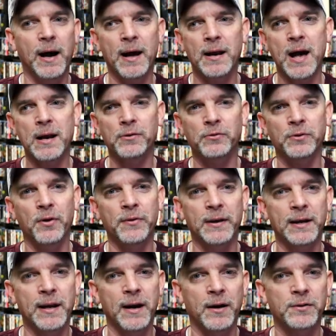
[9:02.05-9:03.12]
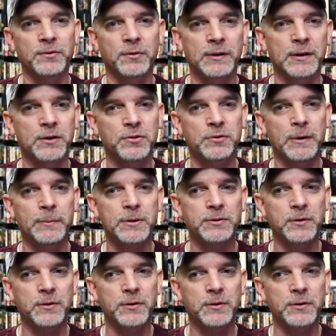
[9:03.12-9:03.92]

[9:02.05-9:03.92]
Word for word: I, I don't know that it airs on any streaming